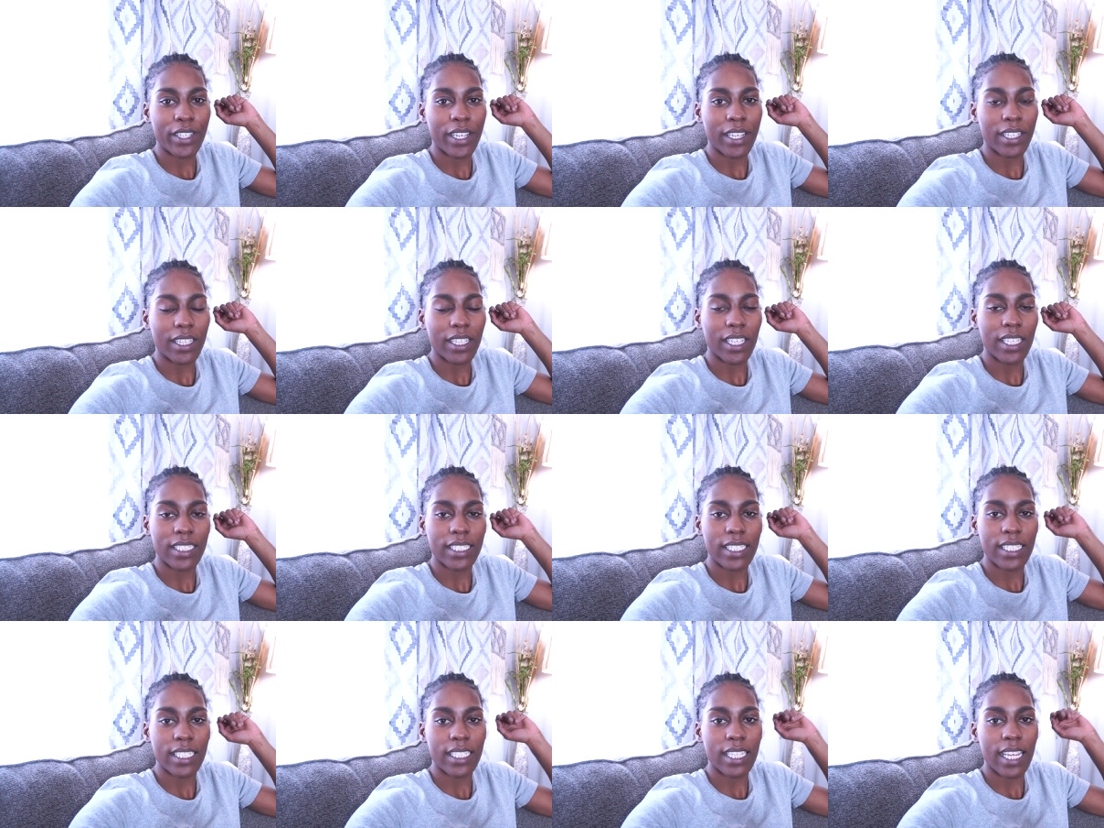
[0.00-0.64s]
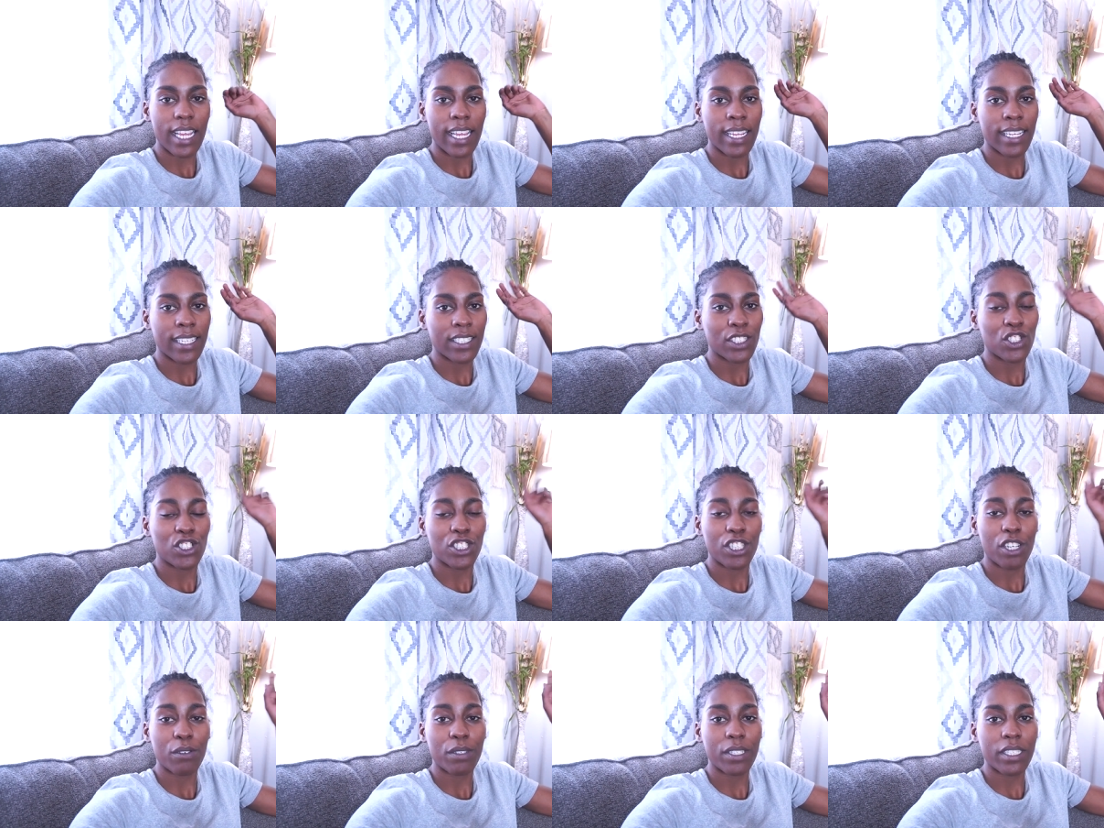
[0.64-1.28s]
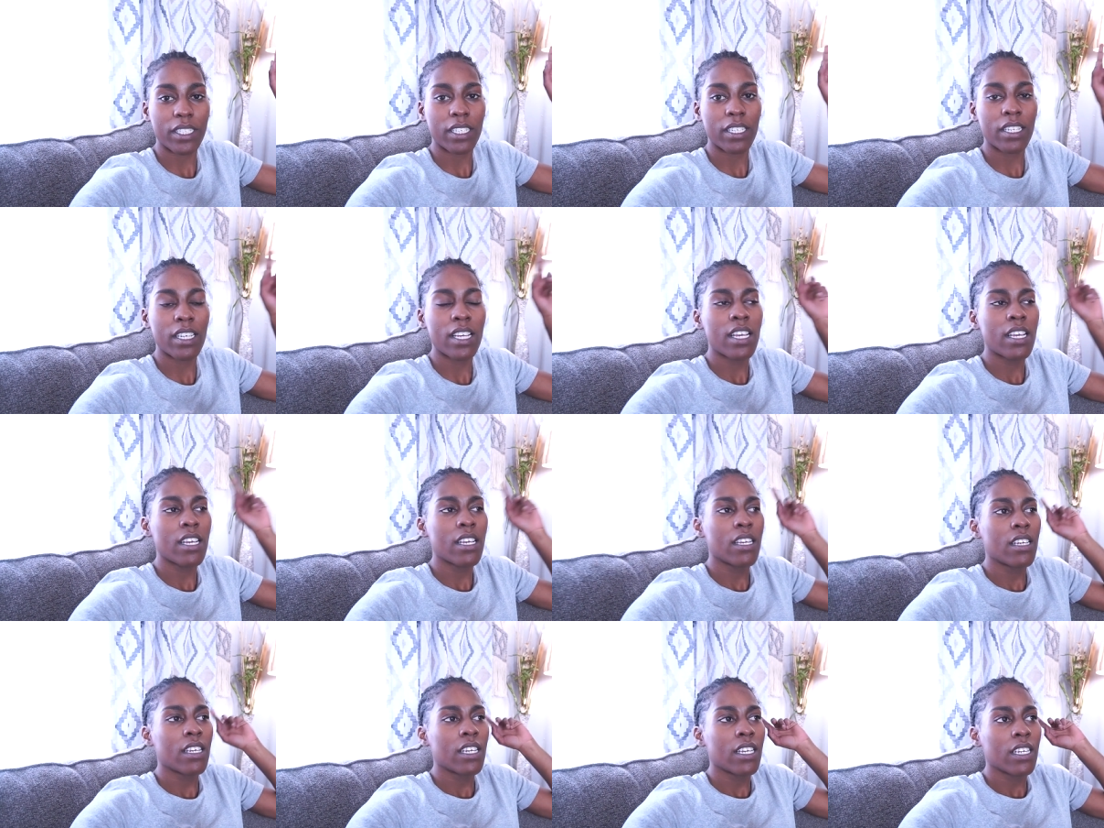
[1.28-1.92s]
that London and Jonah,
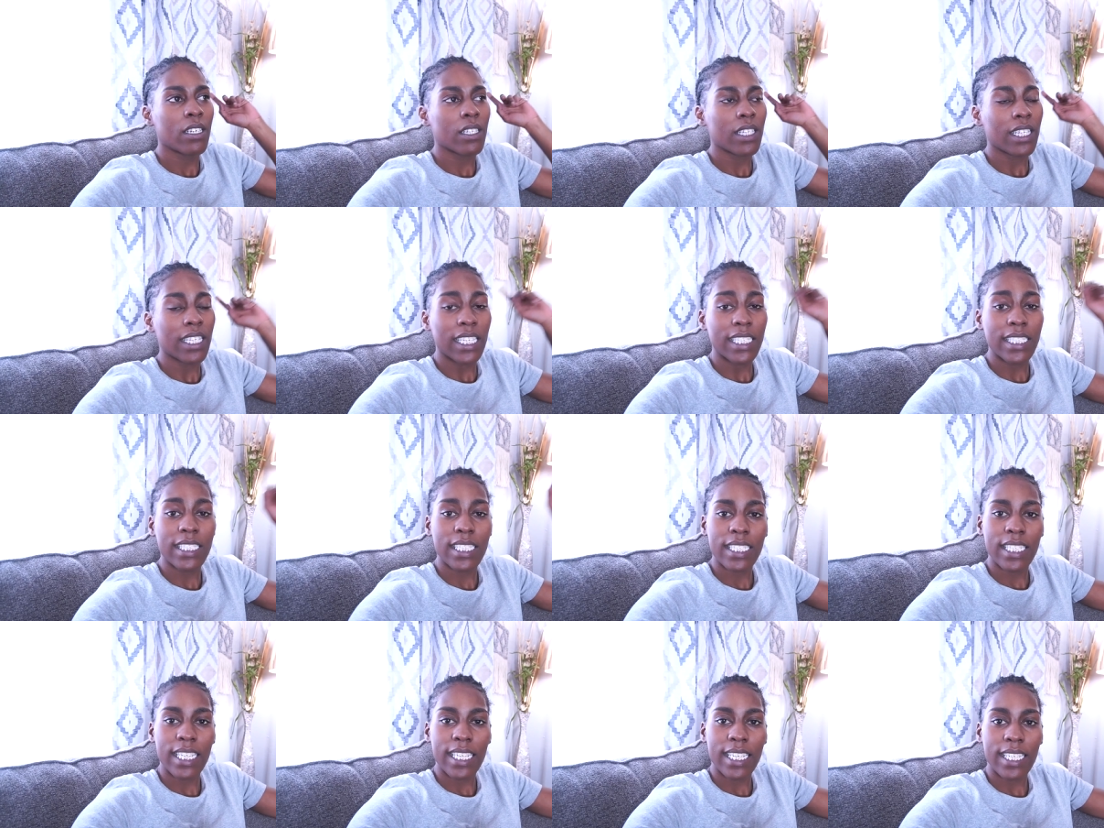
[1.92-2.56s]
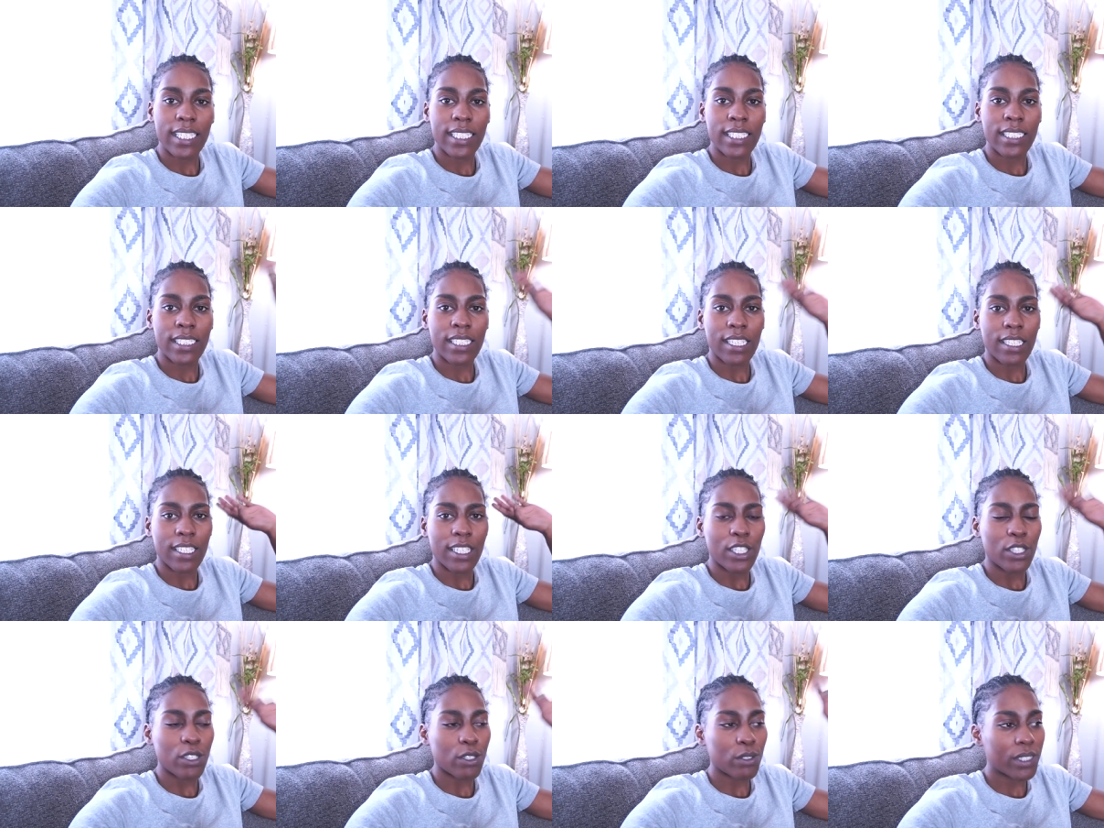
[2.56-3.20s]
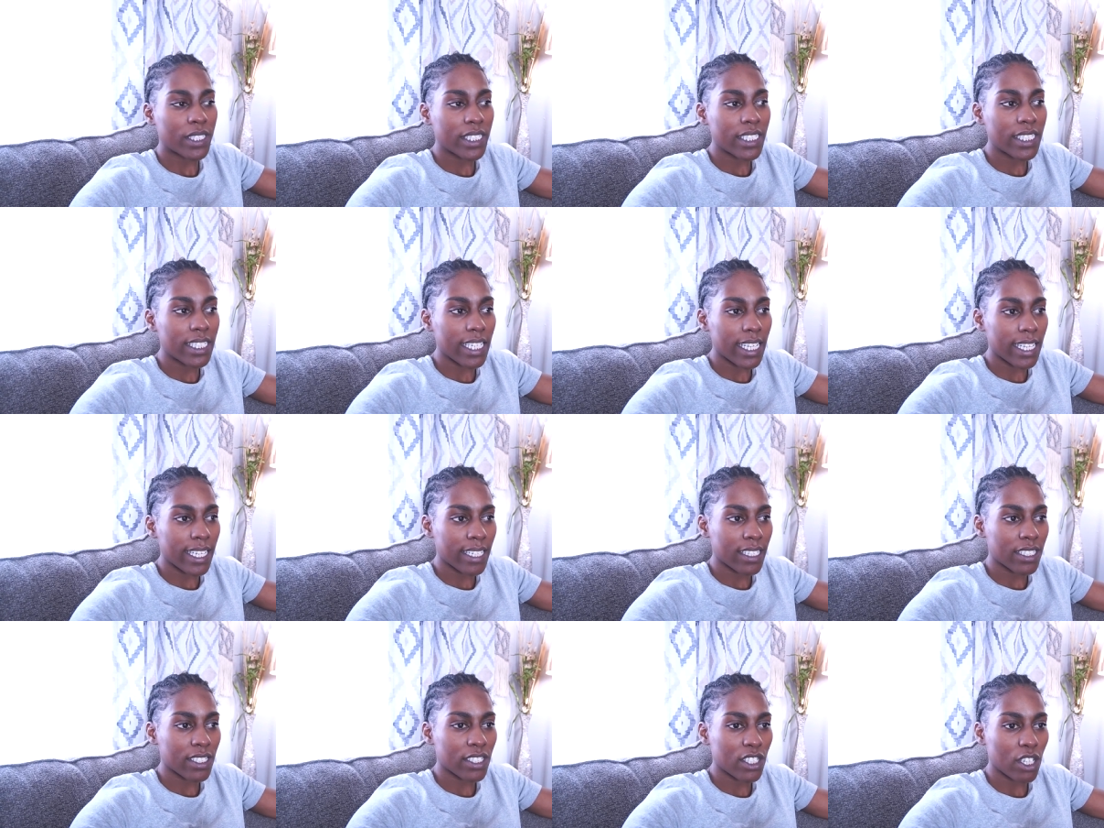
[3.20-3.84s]
London is a little
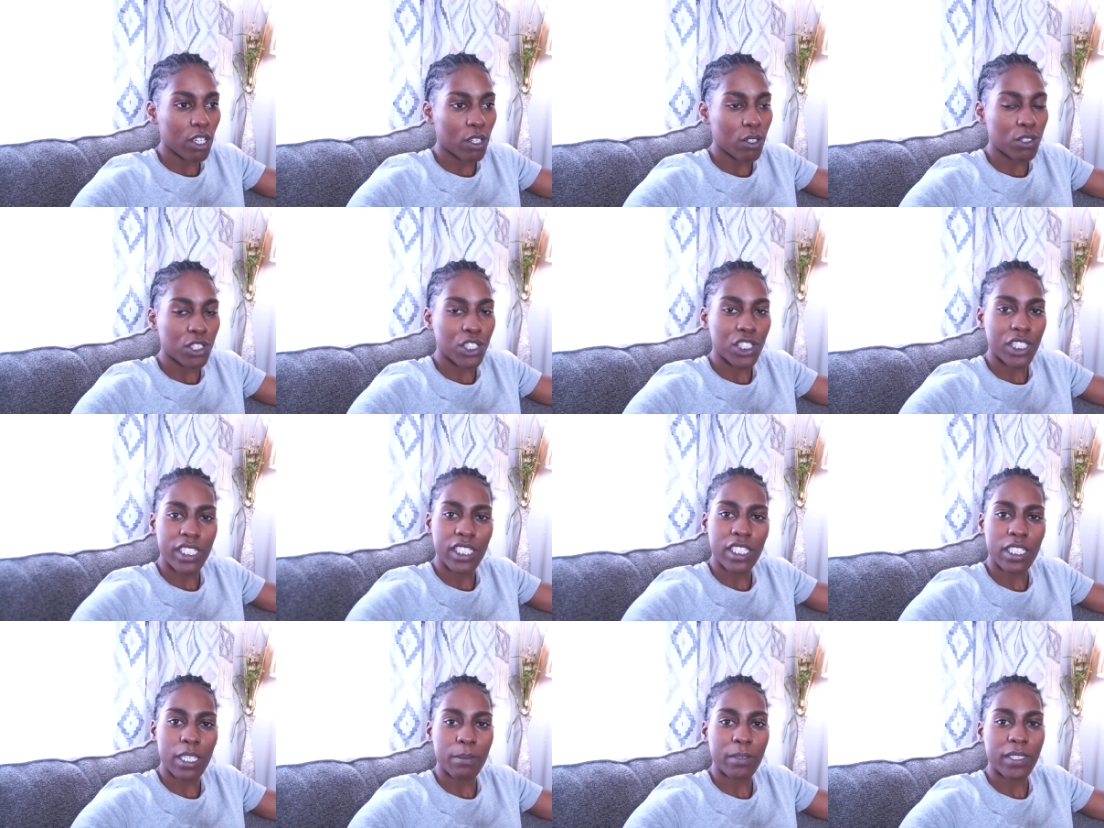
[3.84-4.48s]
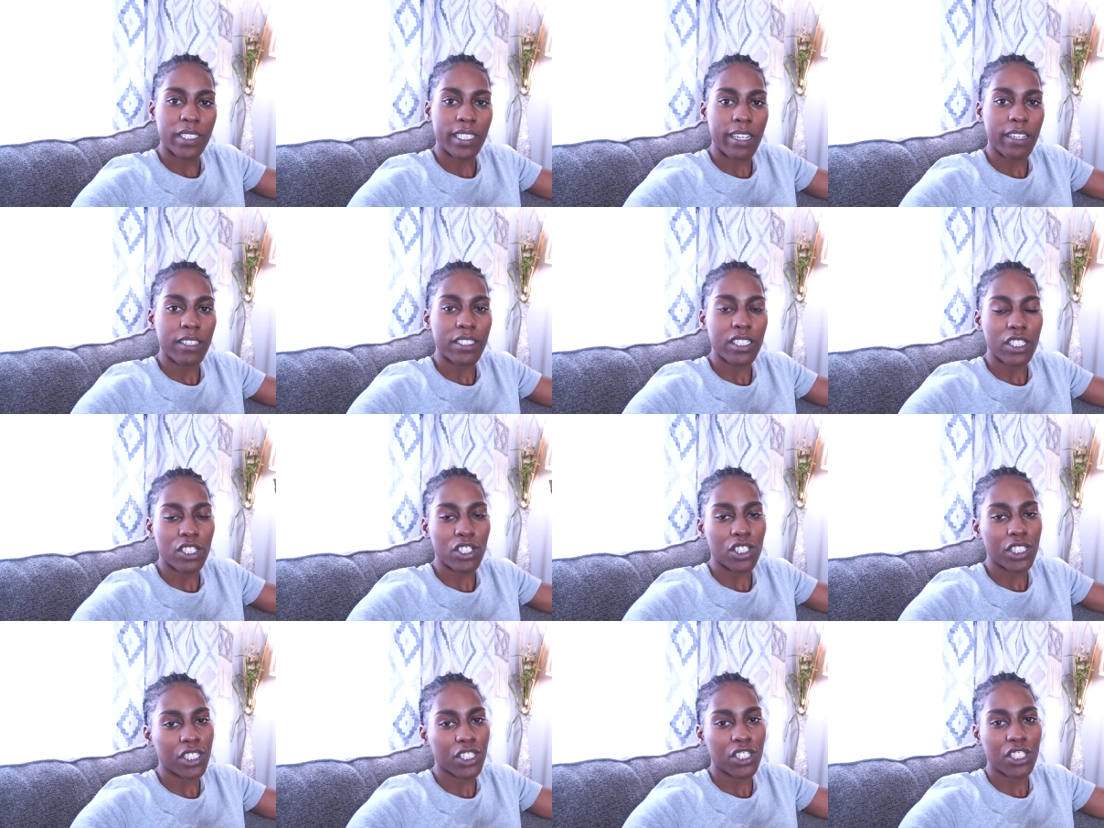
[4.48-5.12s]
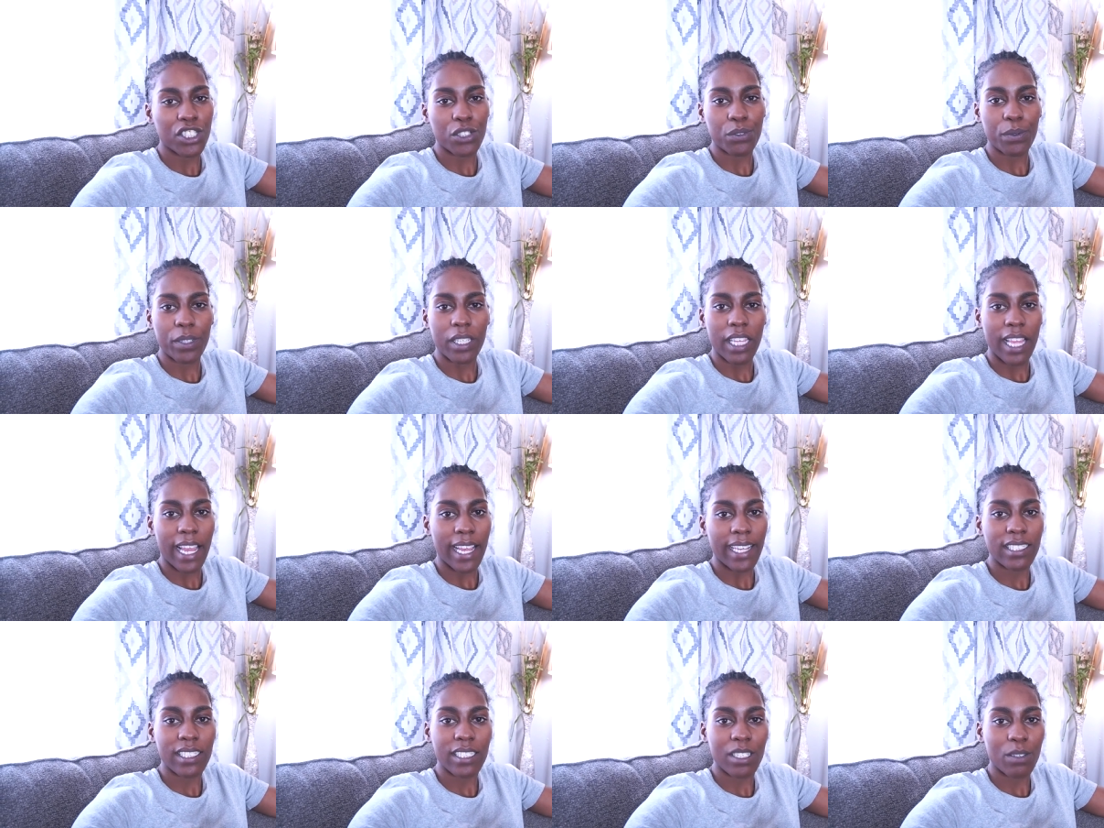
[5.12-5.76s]
sick, so she's upstairs and she's just
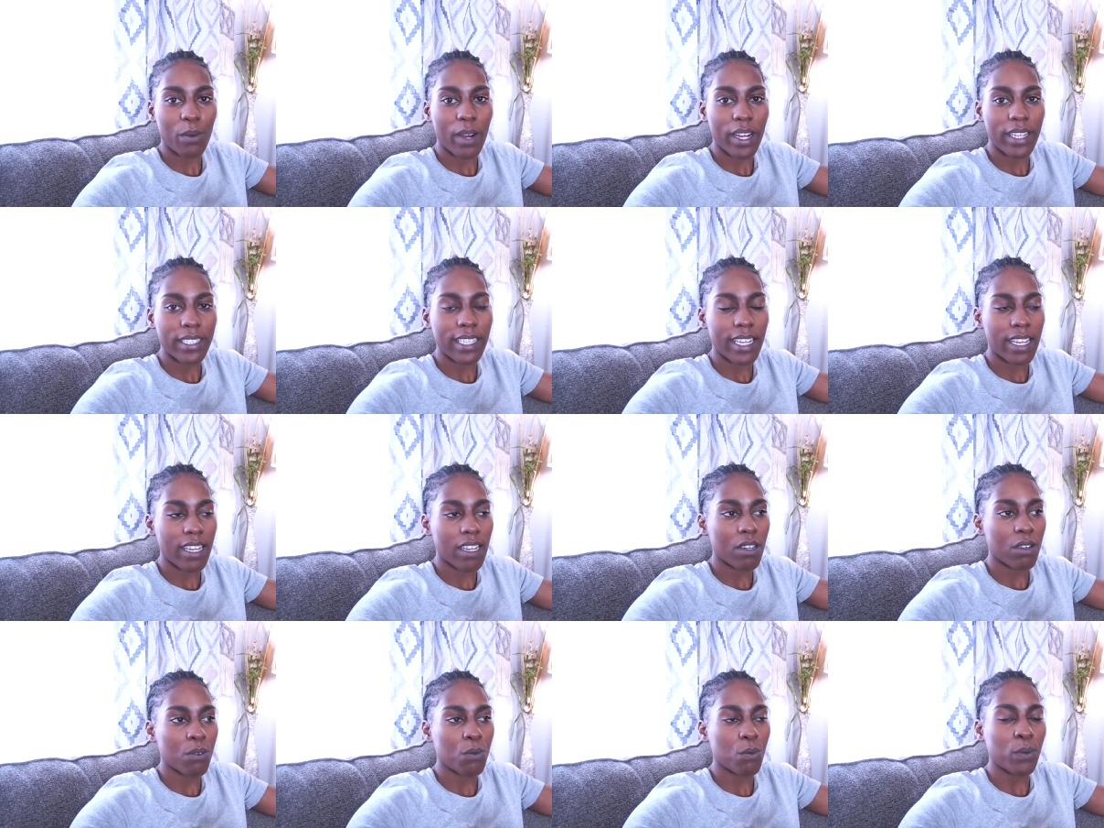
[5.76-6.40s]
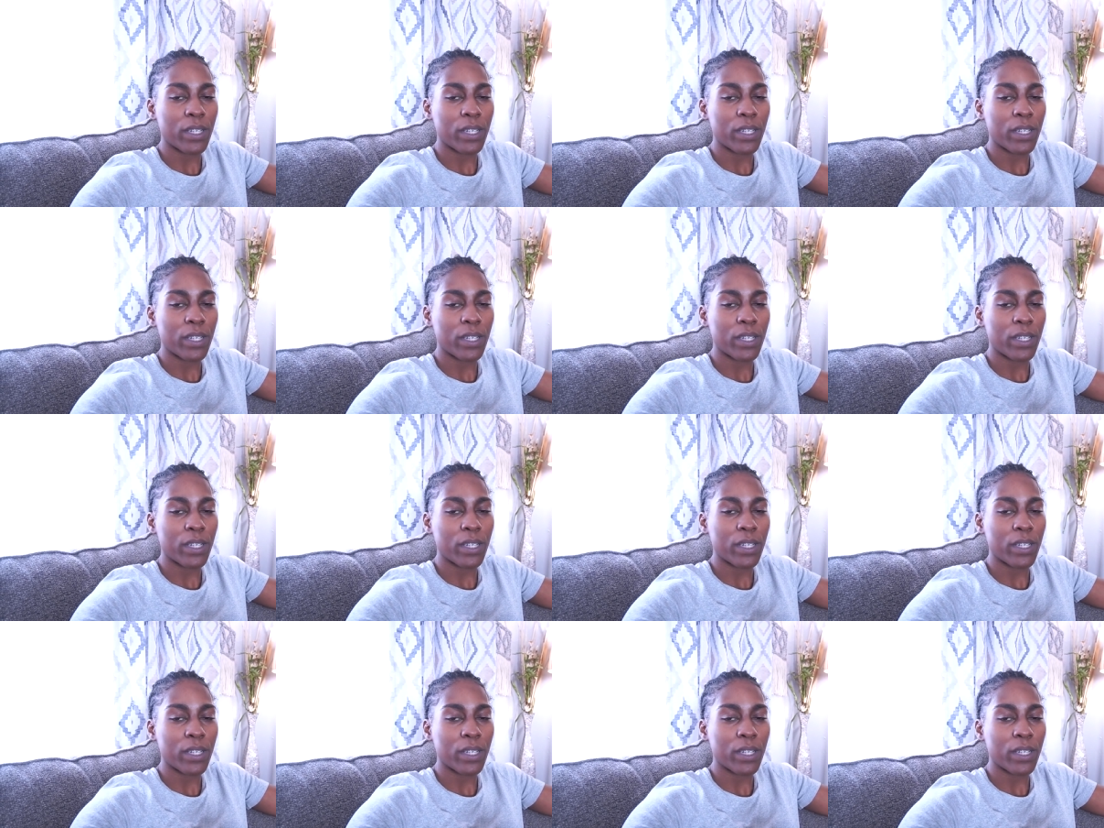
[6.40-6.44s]
relaxing right now.